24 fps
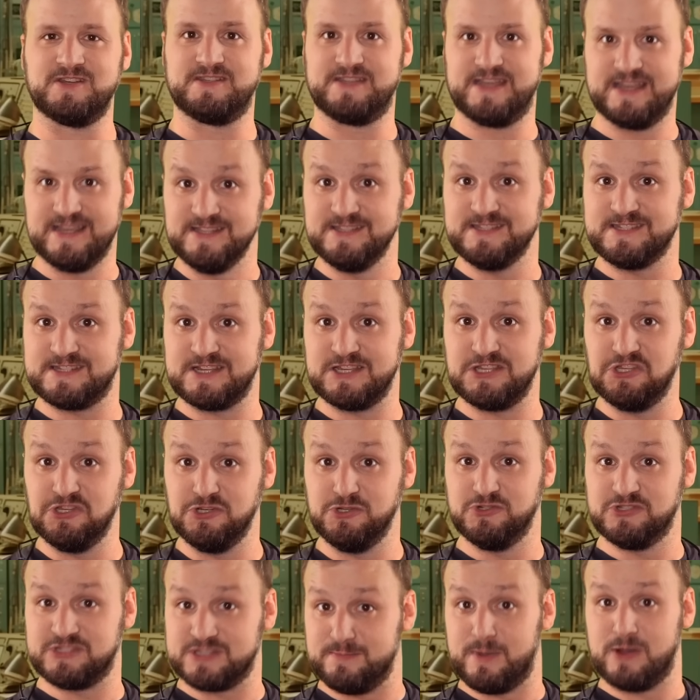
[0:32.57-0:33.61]
tends to
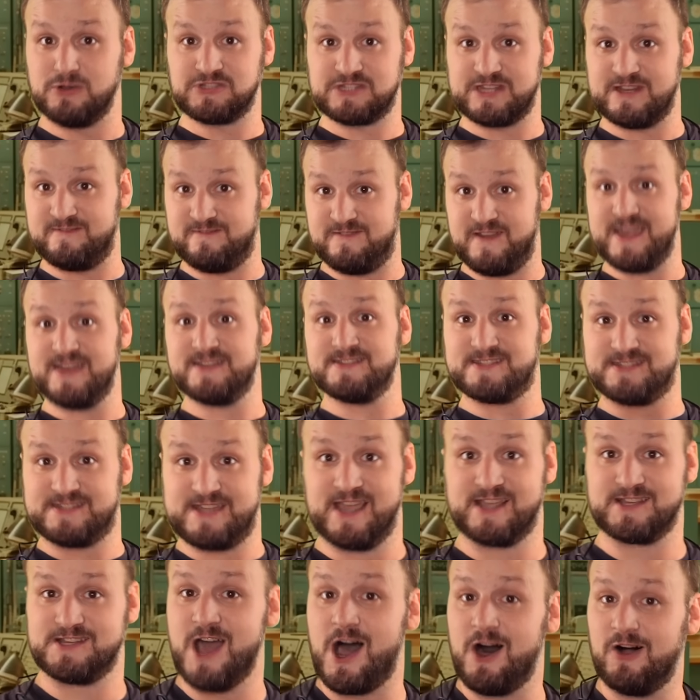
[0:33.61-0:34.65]
use the most advanced
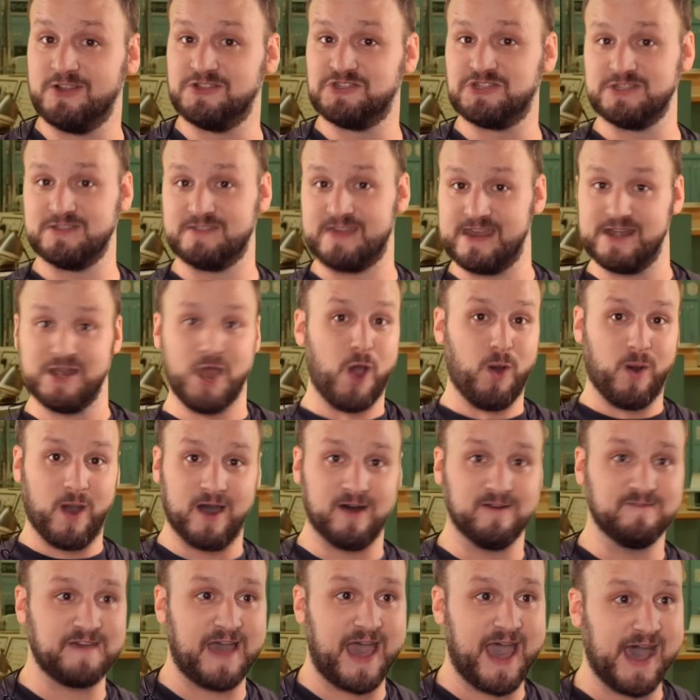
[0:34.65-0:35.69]
technology they know
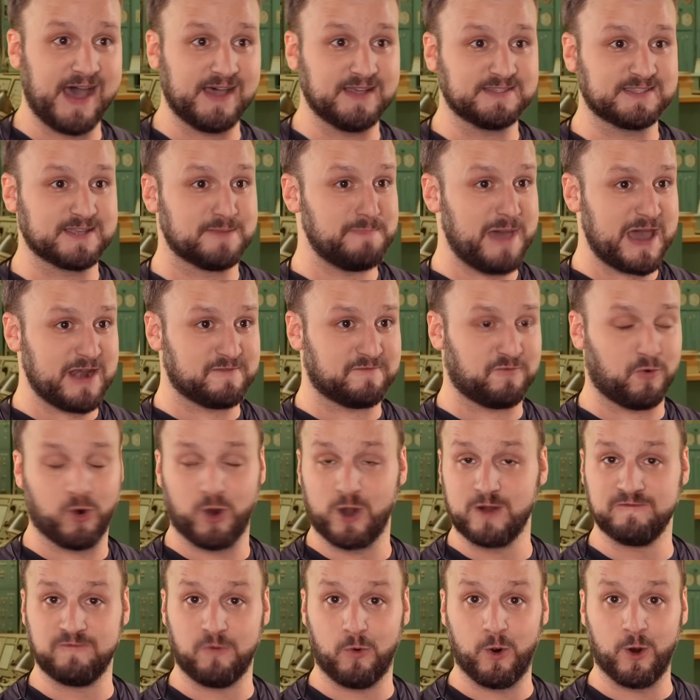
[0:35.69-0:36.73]
of as a
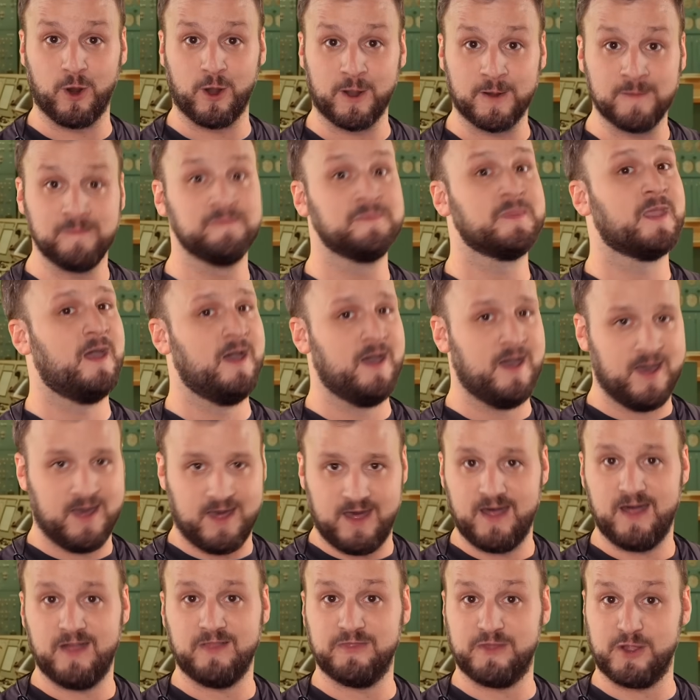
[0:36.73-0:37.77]
metaphor for
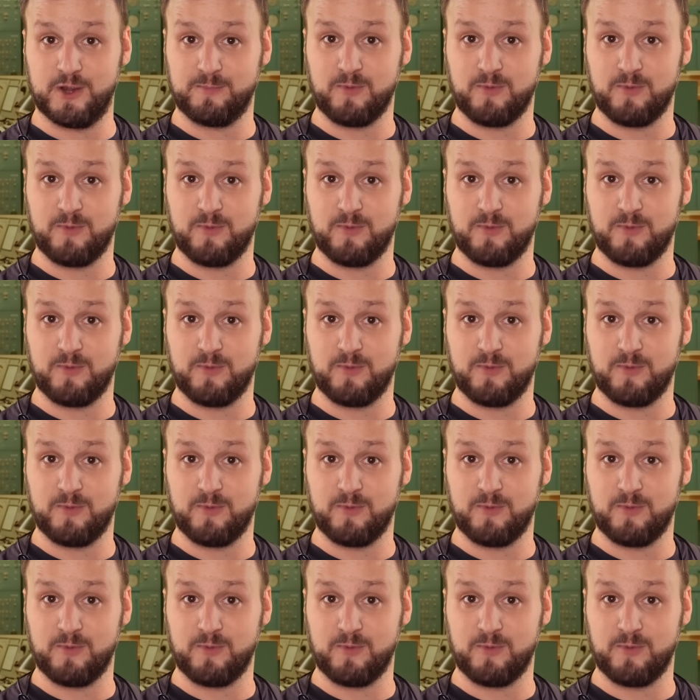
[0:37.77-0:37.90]
their